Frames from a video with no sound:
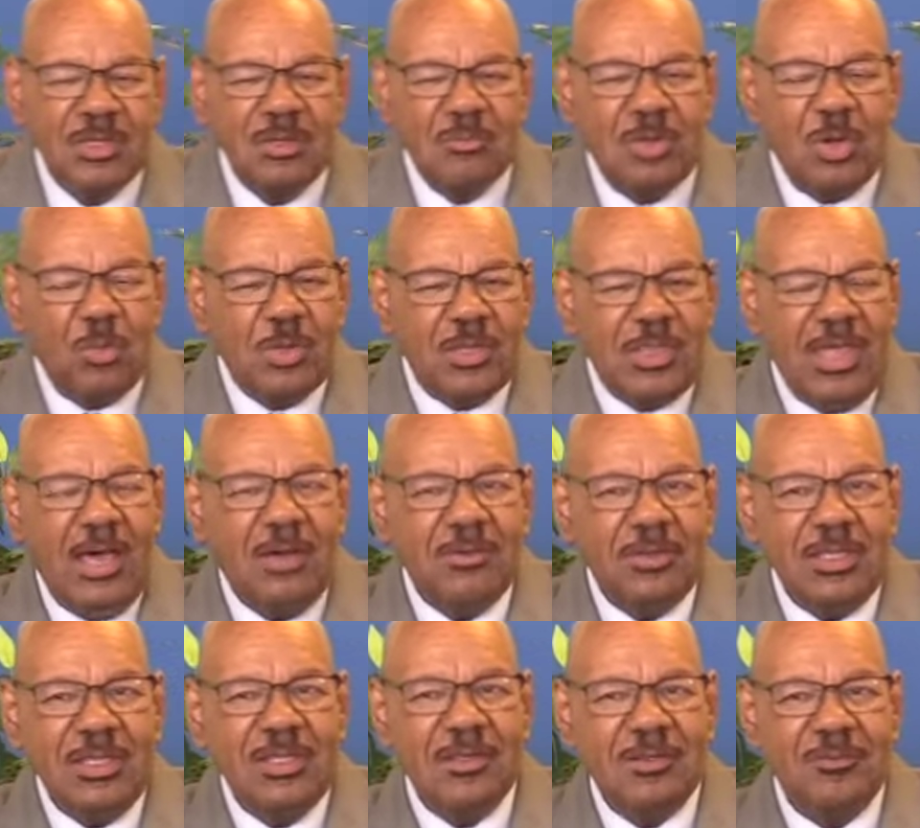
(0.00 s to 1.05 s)
But without
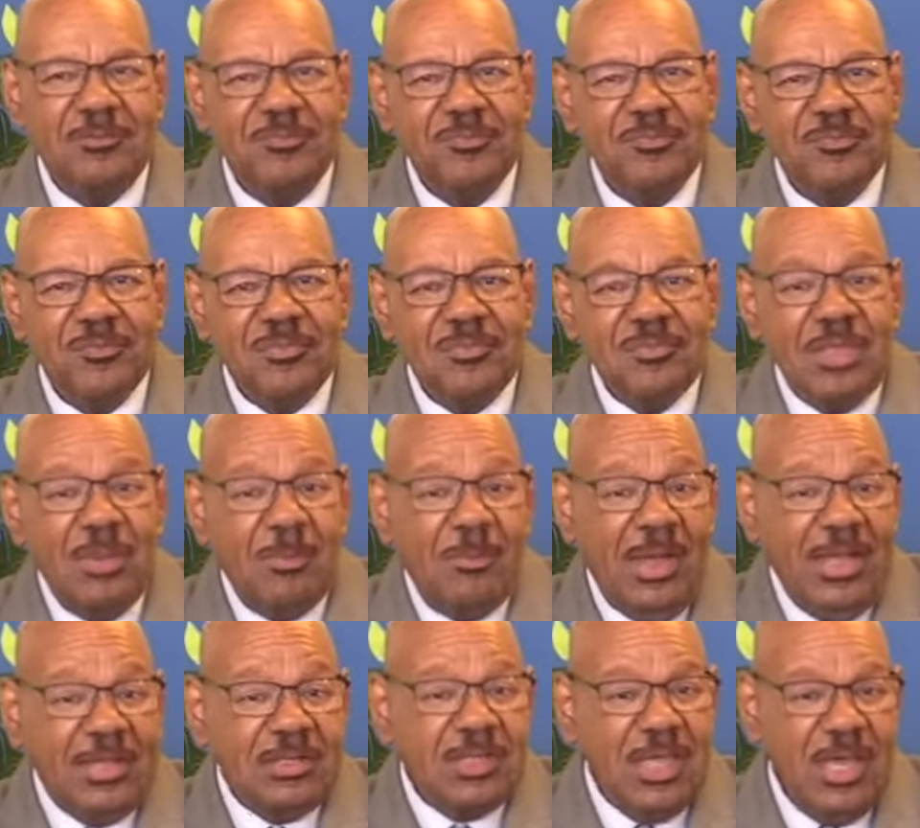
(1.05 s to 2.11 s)
him, there
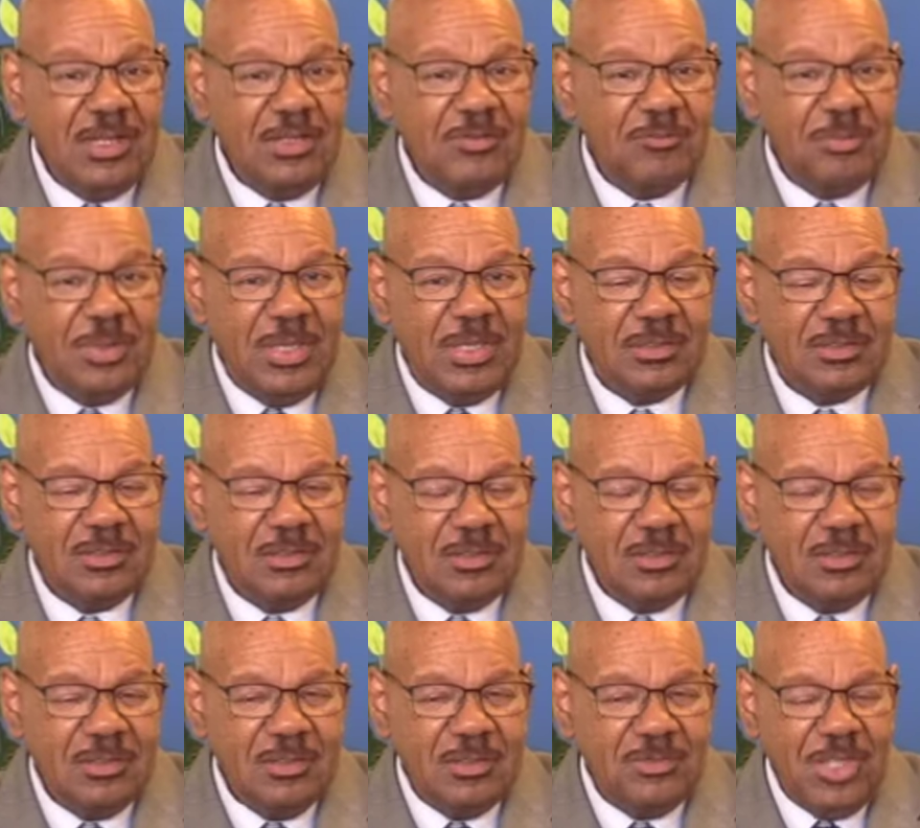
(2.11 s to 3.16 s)
might not have been
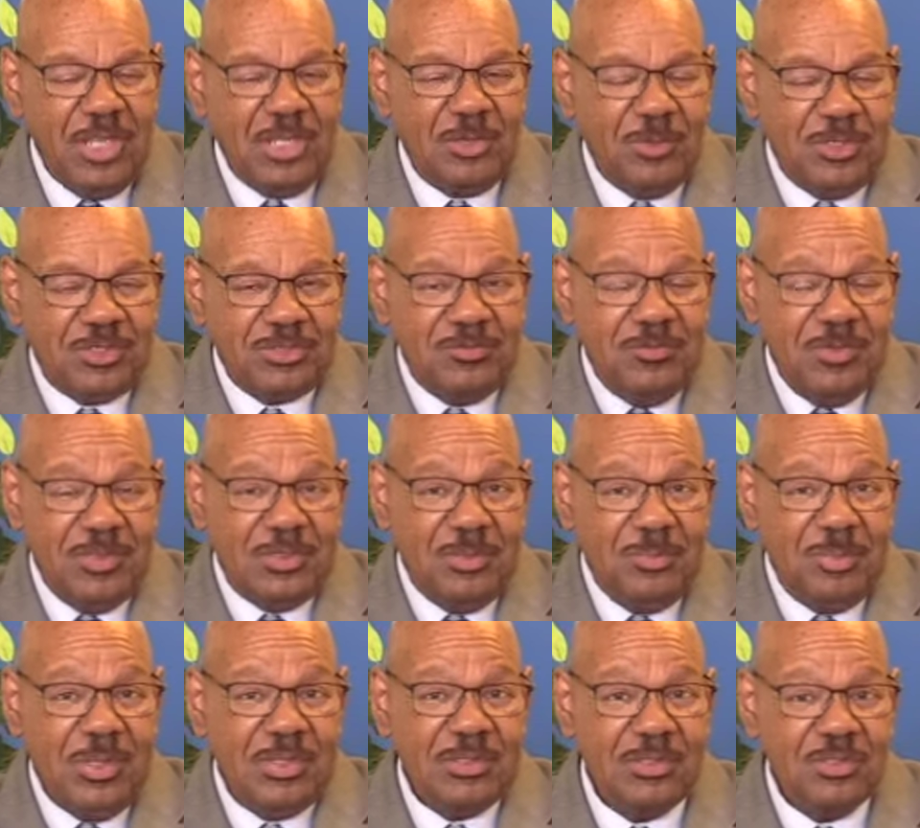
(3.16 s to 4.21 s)
Declaration of
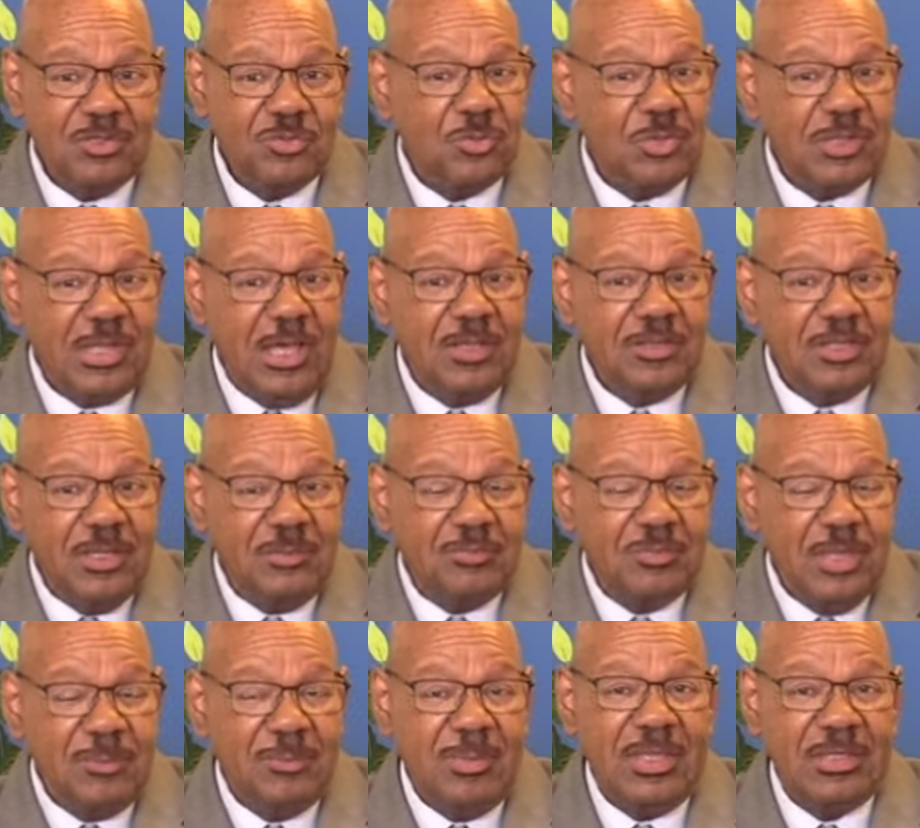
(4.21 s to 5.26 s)
Independence. Without him,
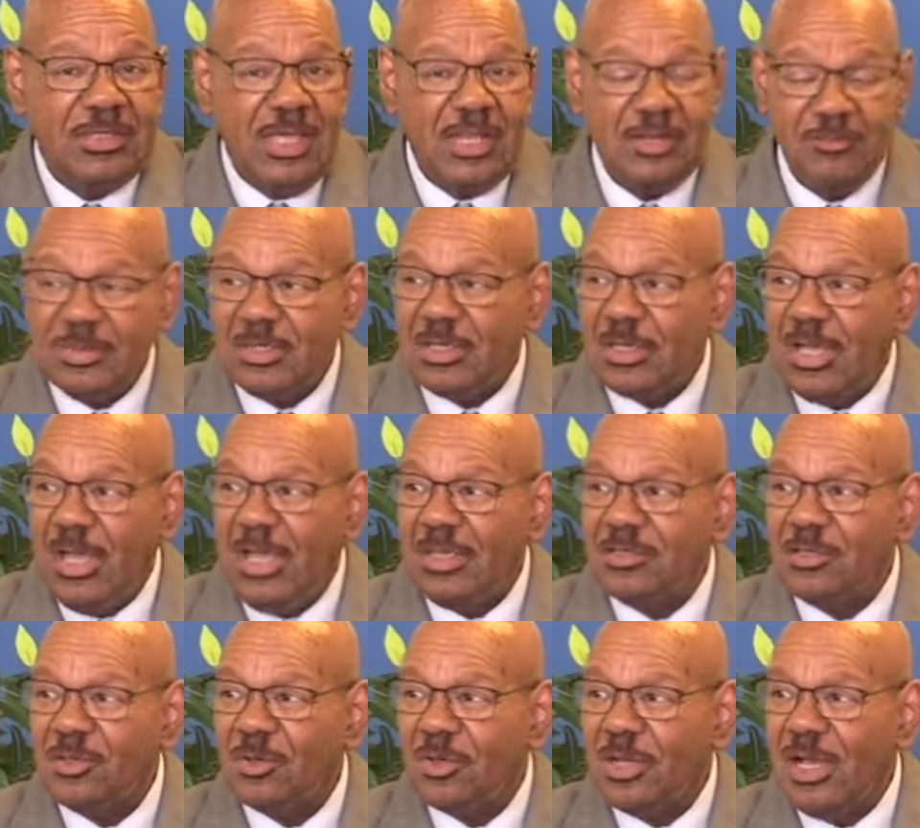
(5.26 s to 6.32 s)
there may not have been a
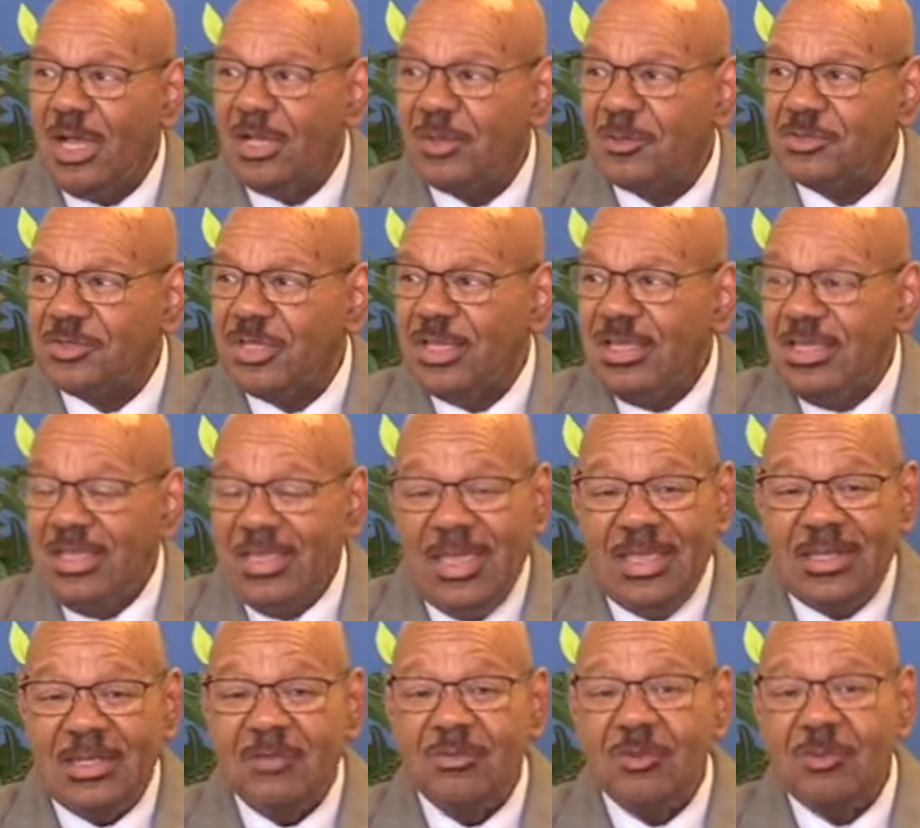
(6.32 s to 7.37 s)
Continental Congress.
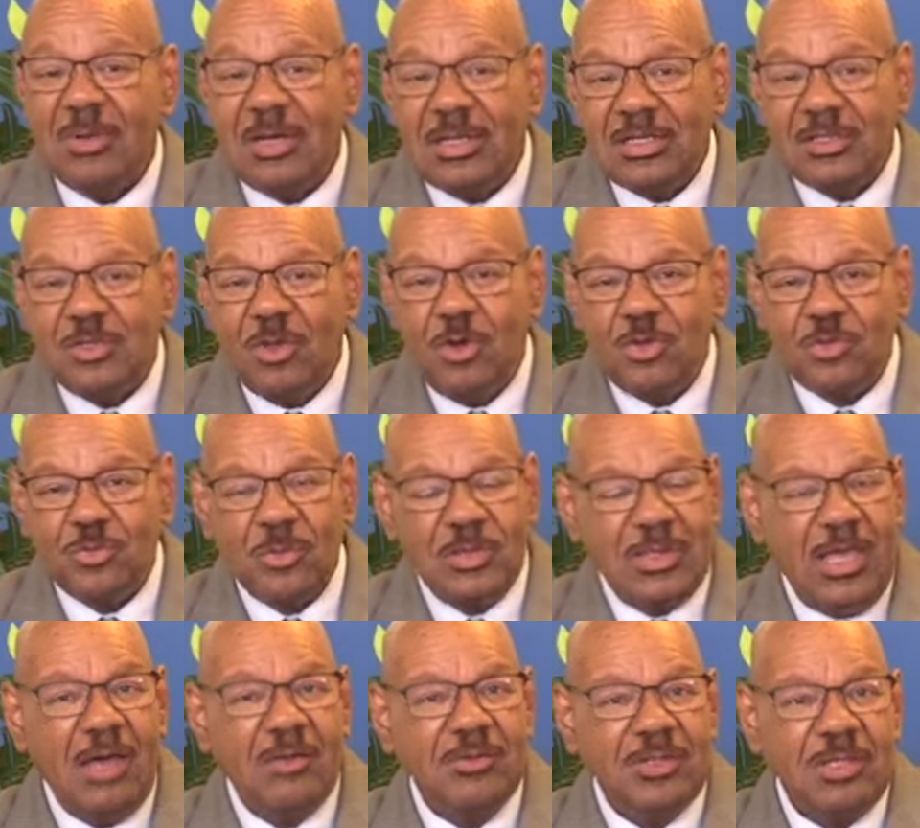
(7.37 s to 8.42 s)
And everybody knows
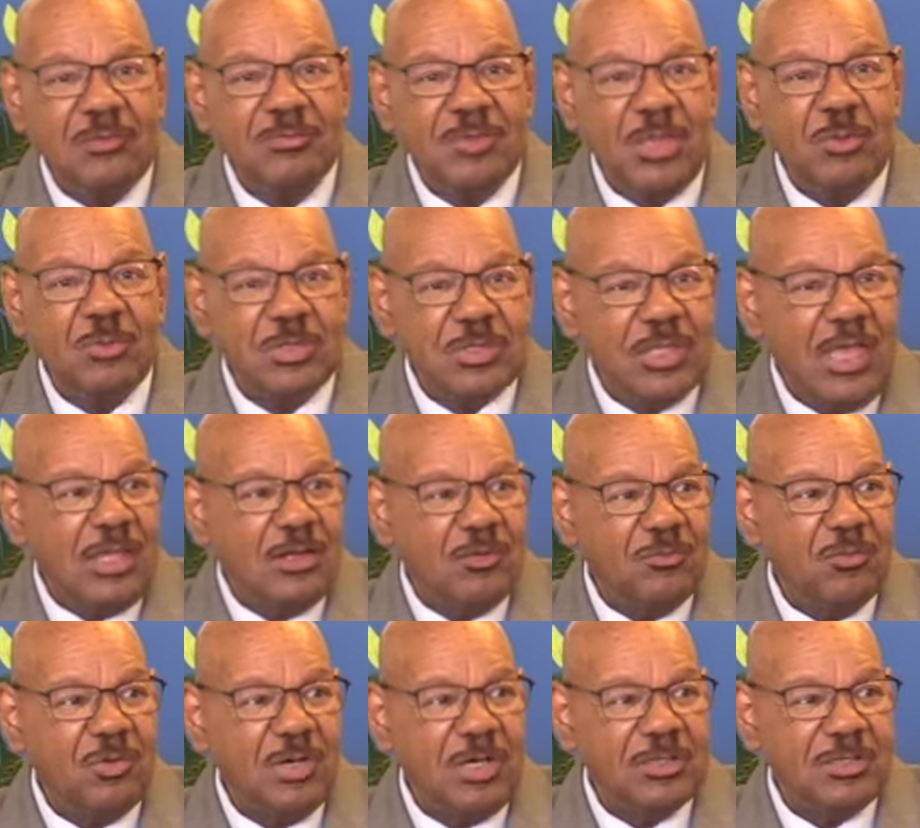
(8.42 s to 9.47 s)
without him, they would not have
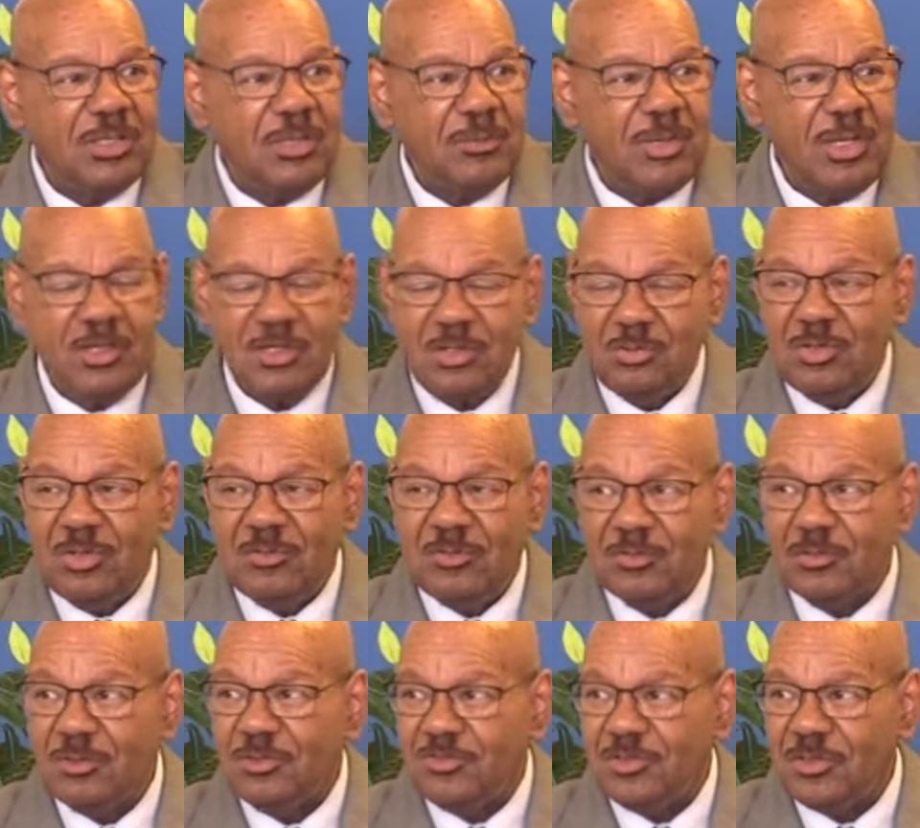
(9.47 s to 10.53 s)
won the American
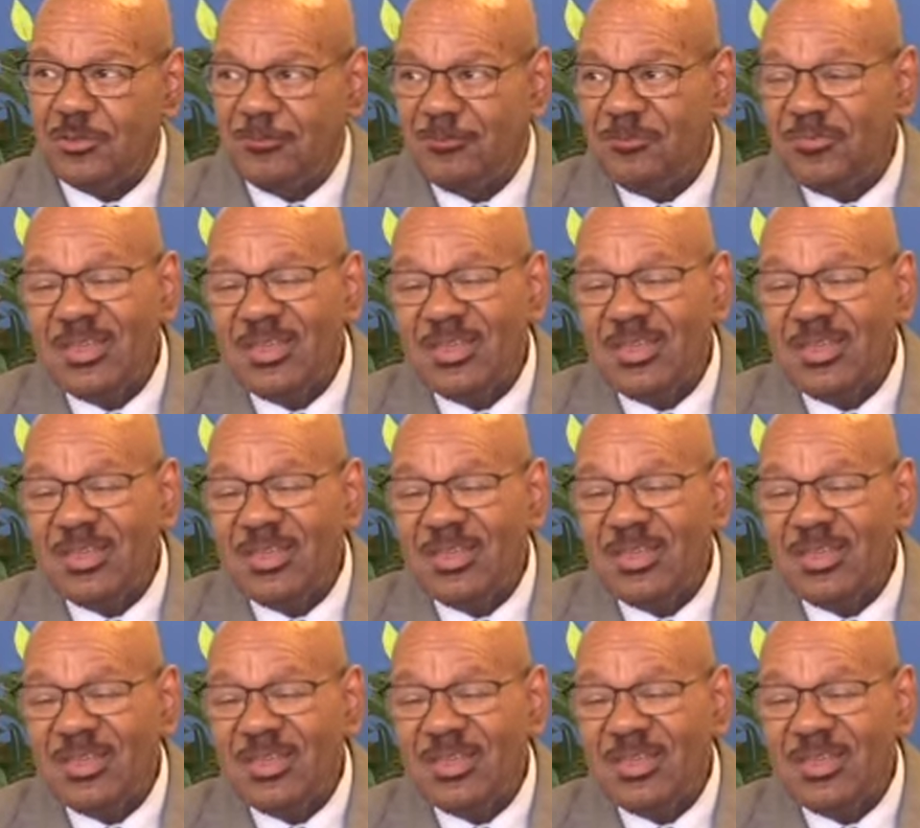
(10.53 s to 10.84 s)
Revolution.